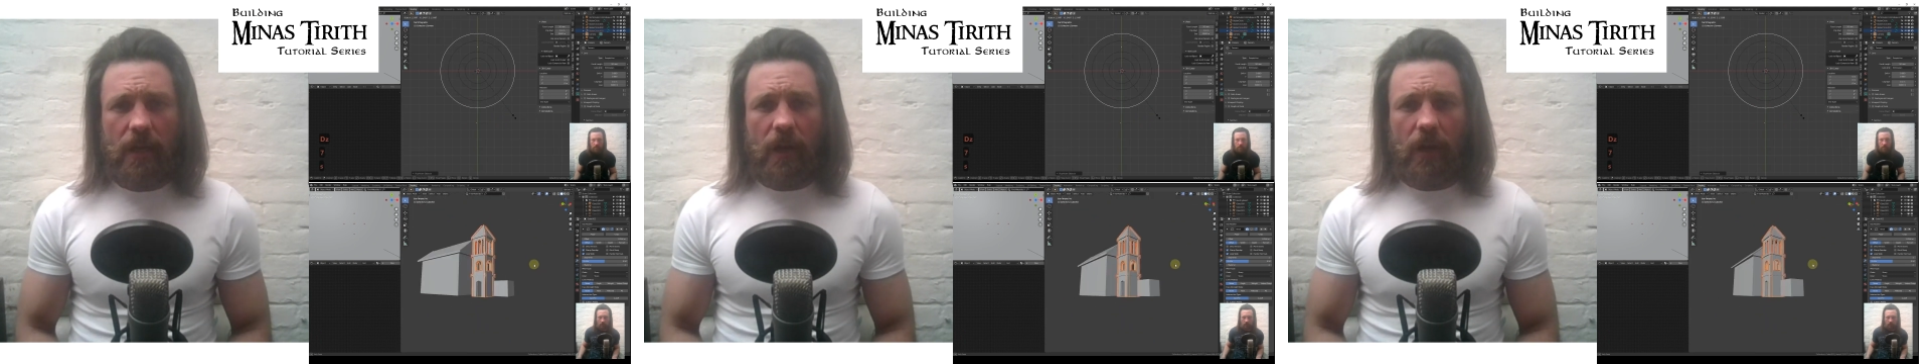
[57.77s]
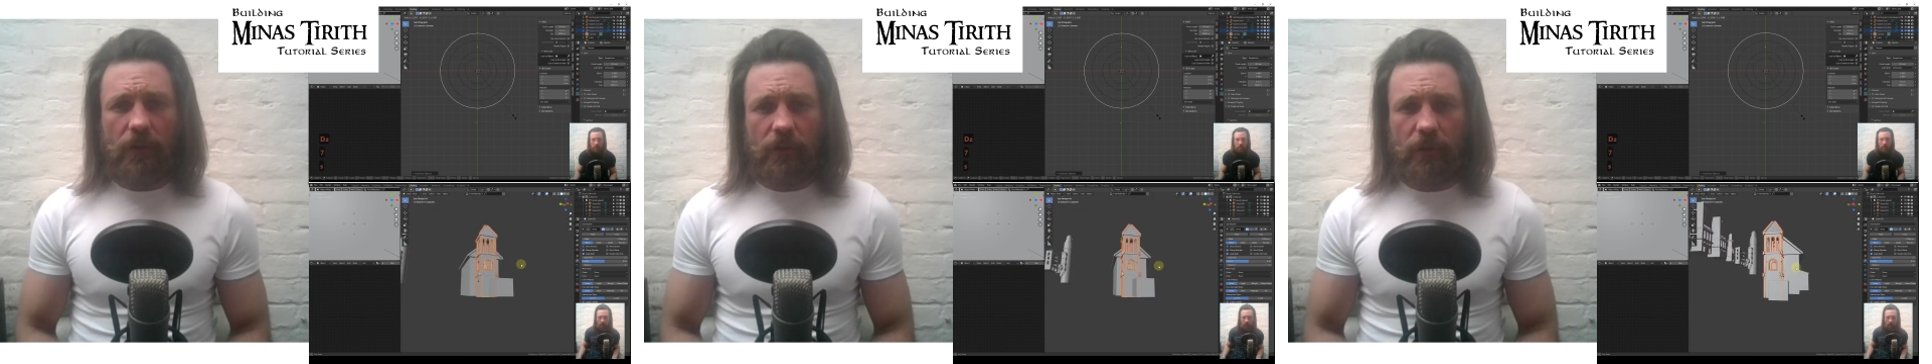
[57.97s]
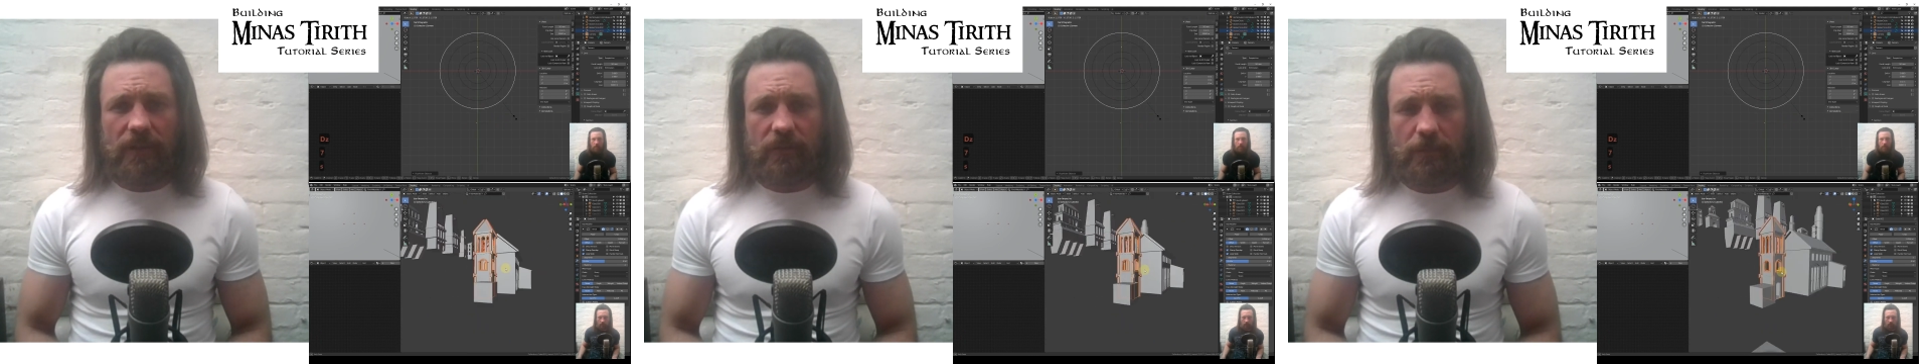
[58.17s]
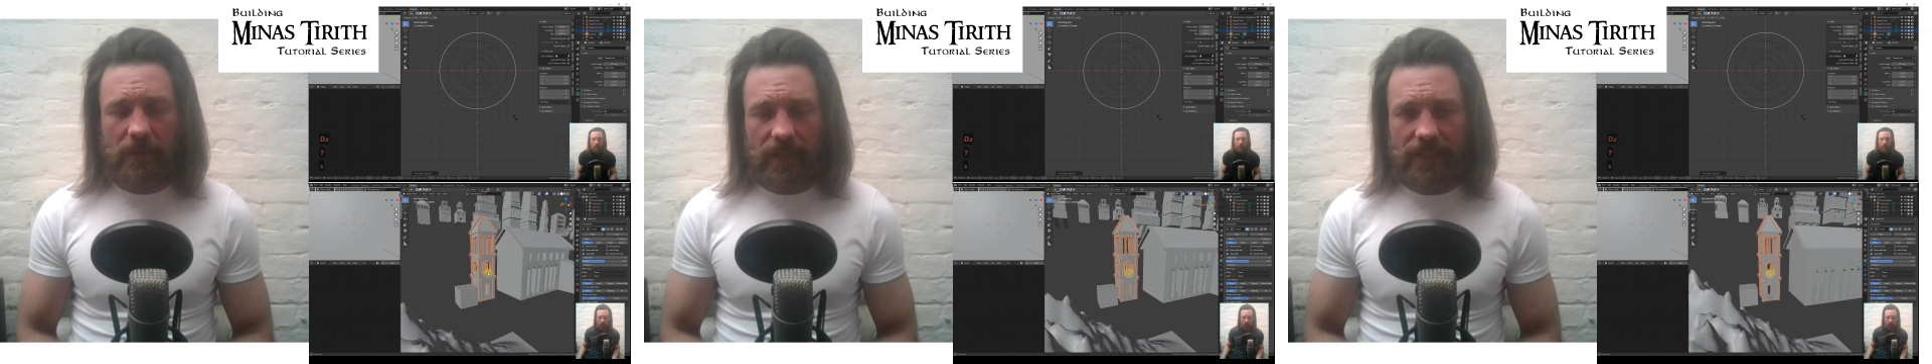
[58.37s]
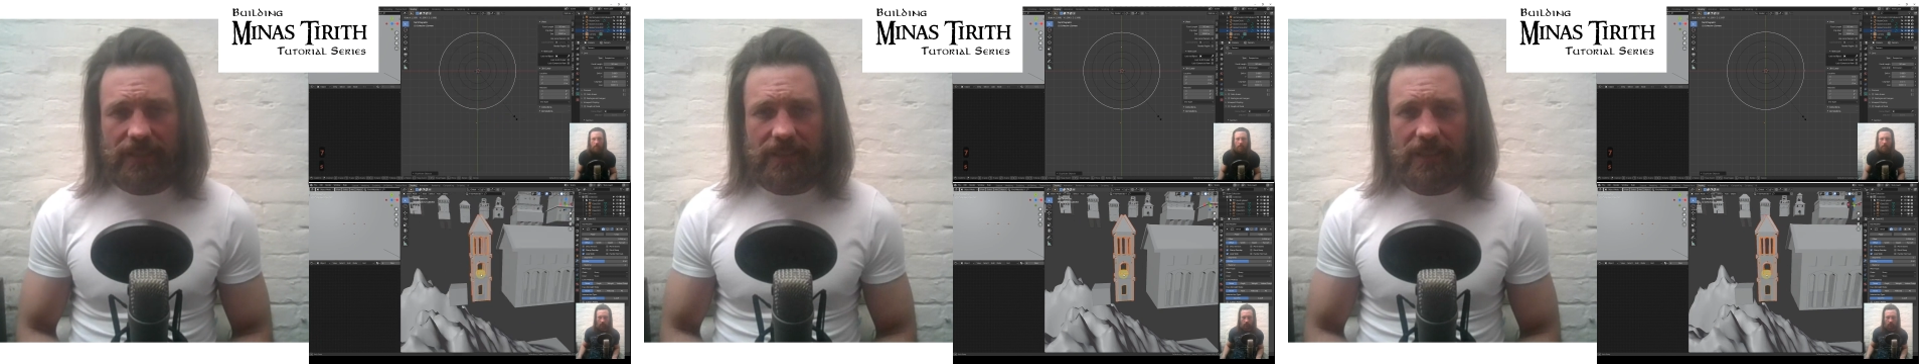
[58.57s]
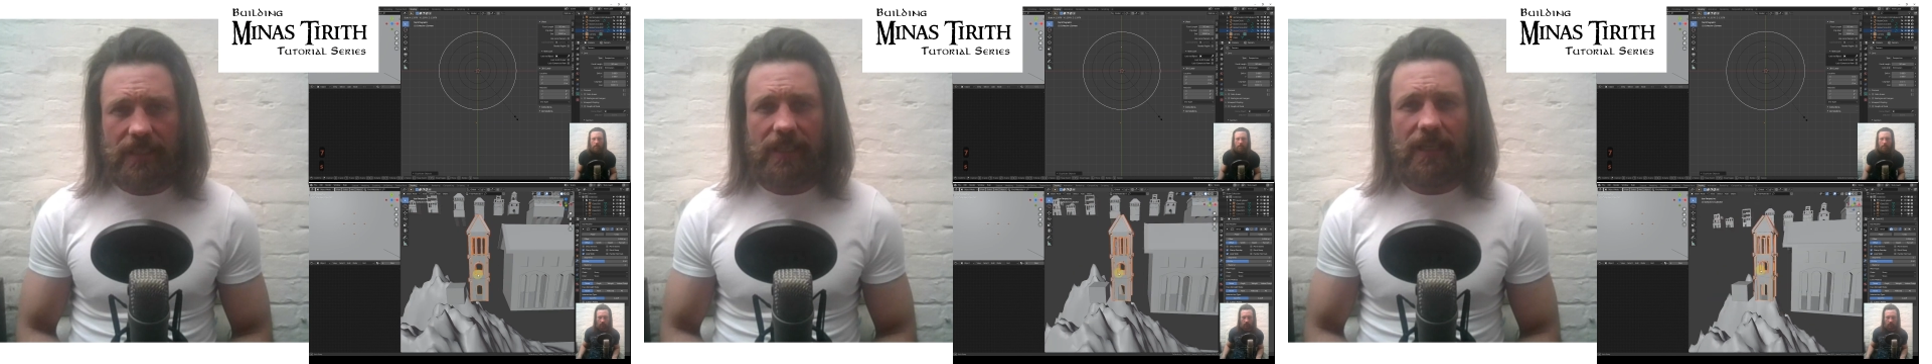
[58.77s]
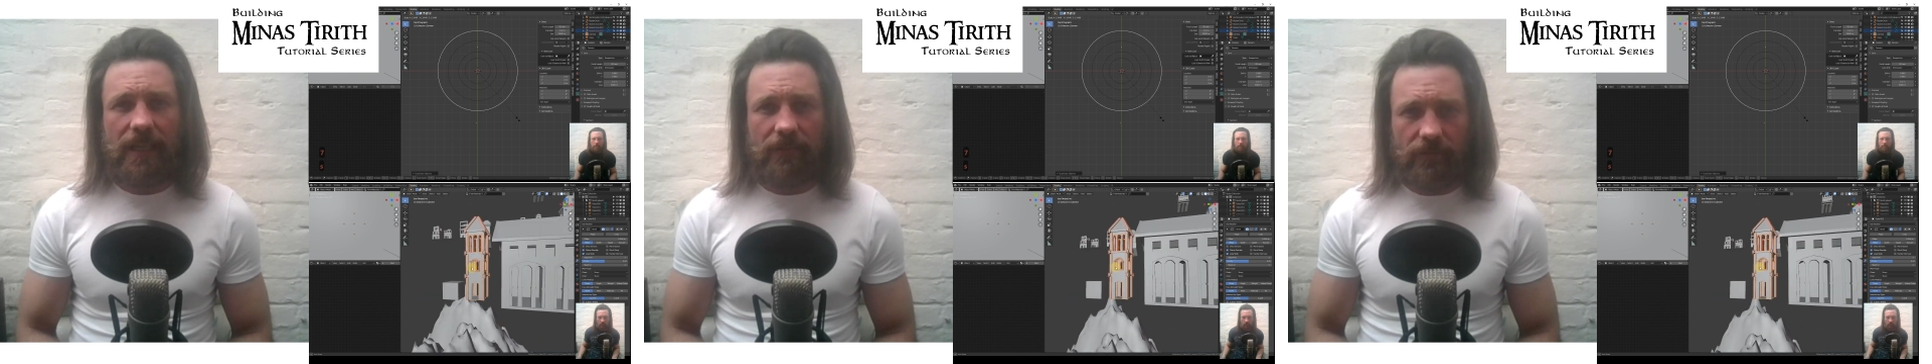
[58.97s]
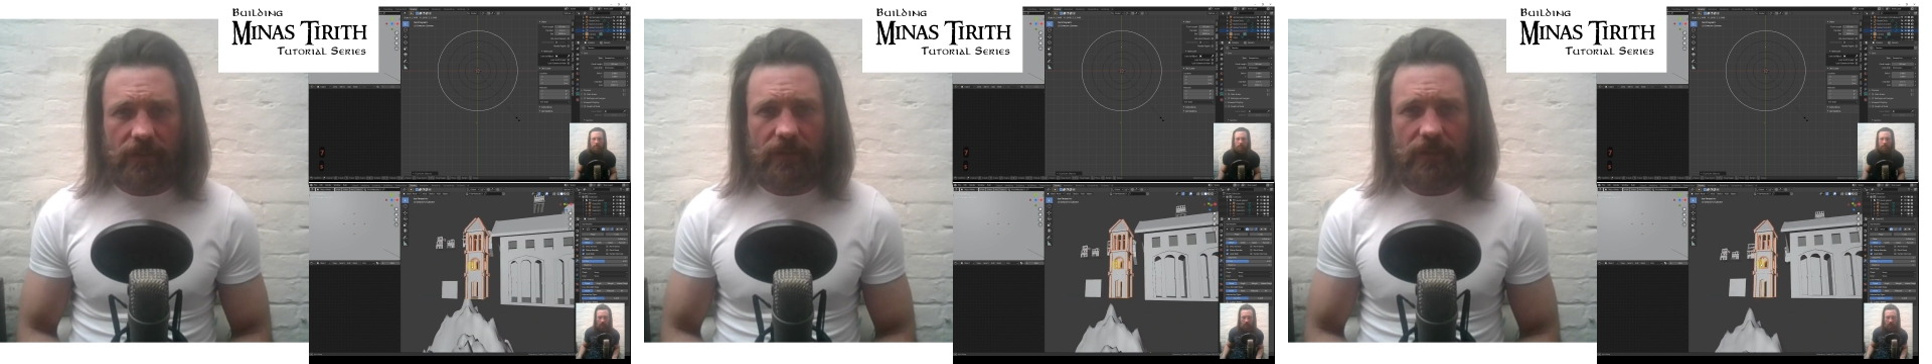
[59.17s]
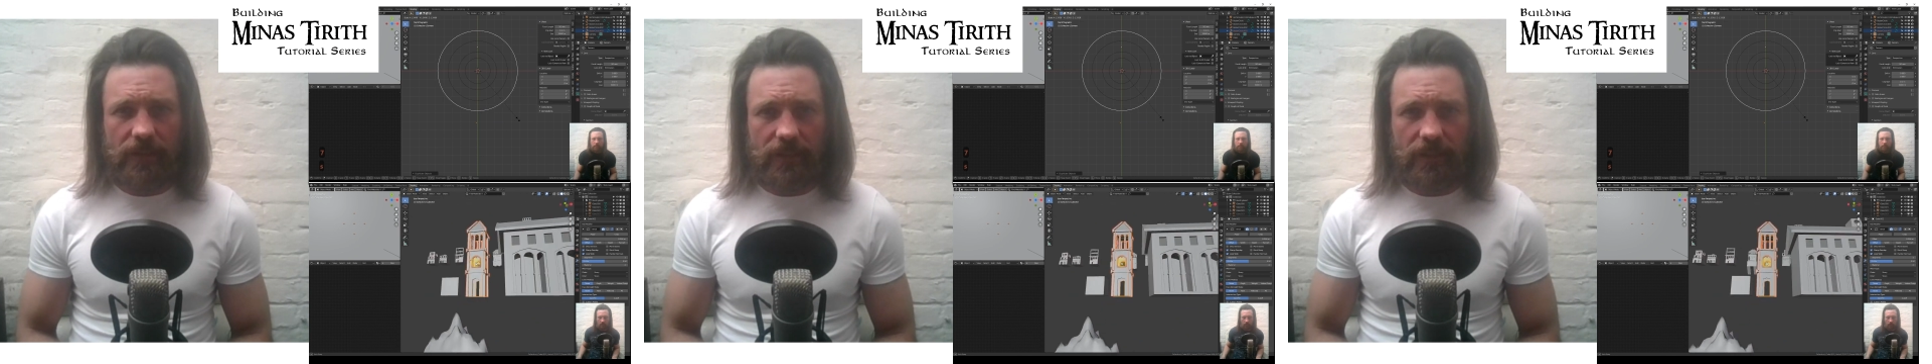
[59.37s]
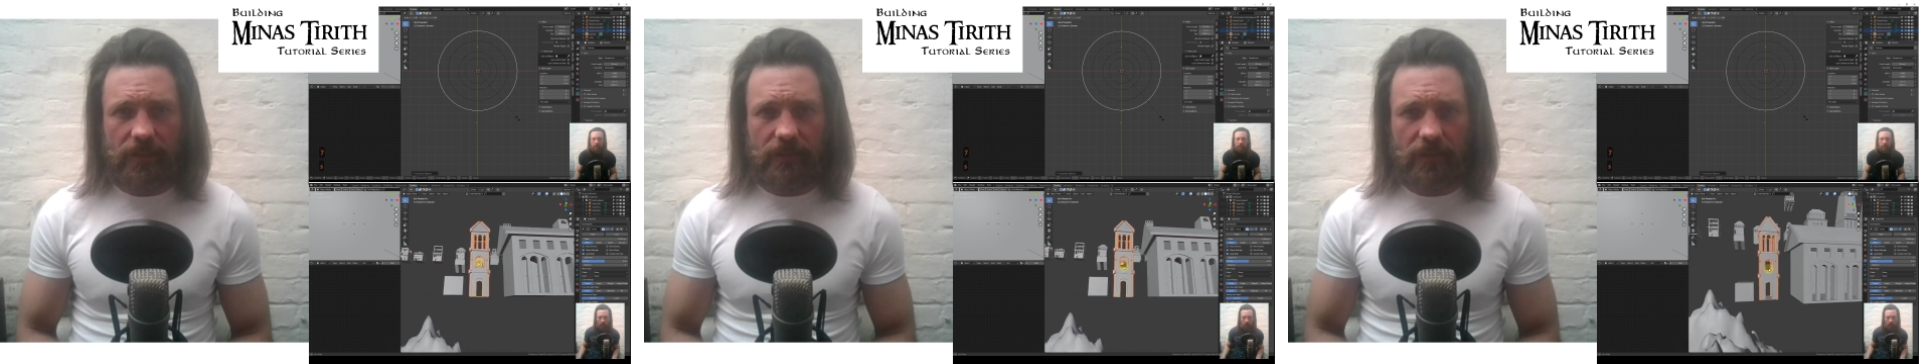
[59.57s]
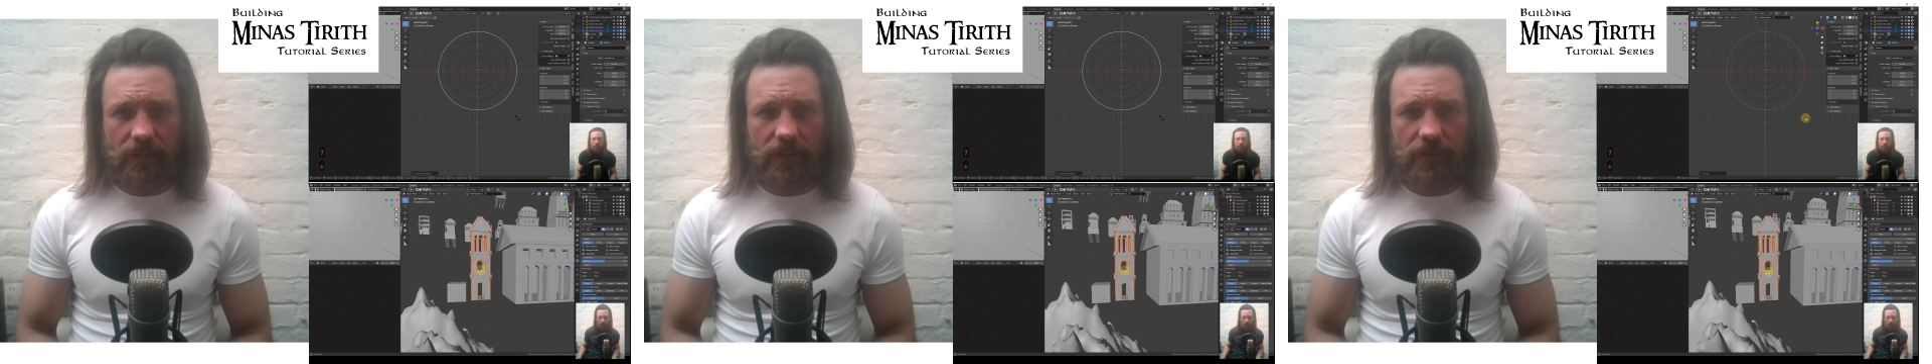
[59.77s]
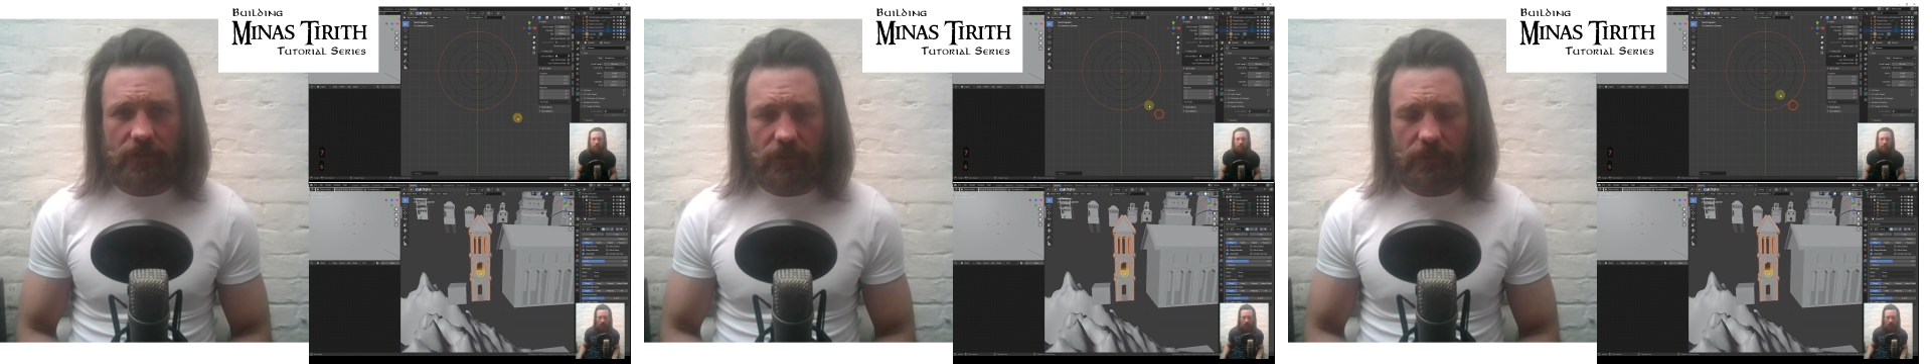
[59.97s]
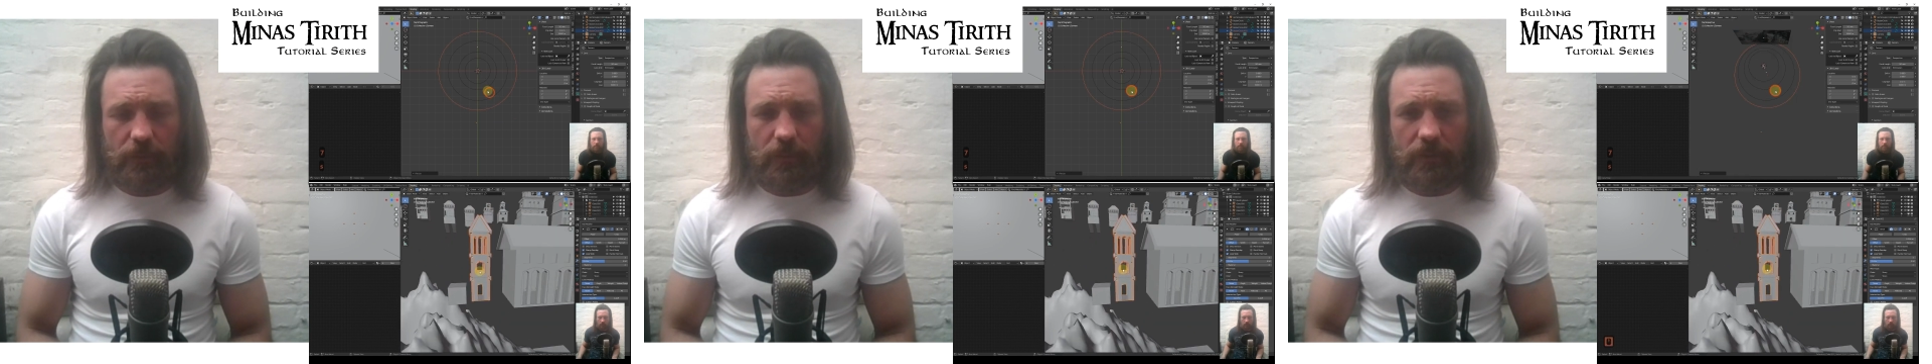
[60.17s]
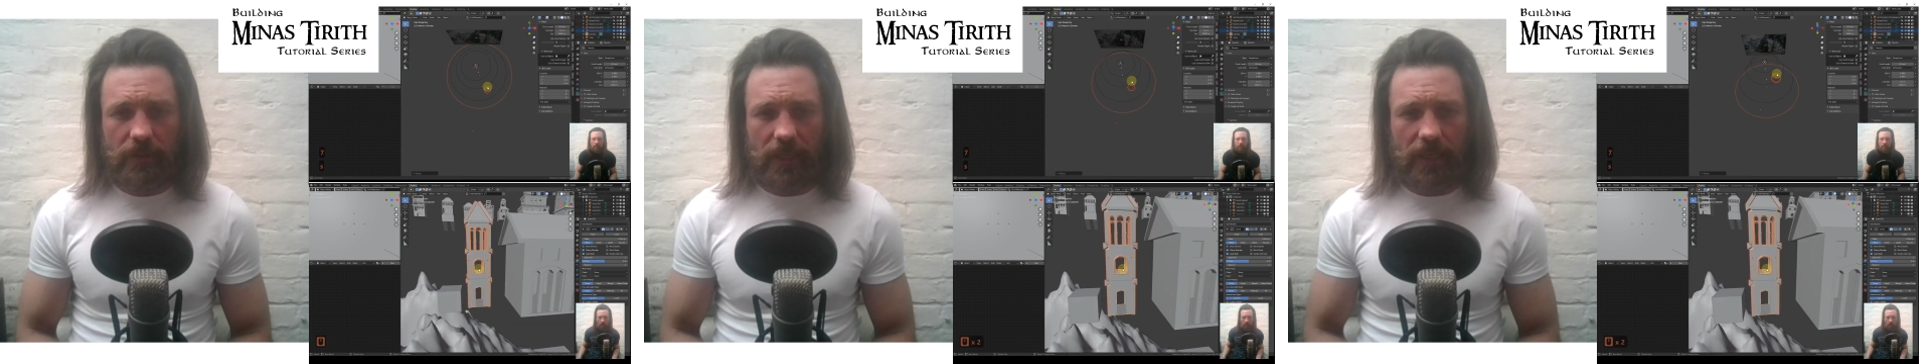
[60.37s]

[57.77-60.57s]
I do explain everything that I do,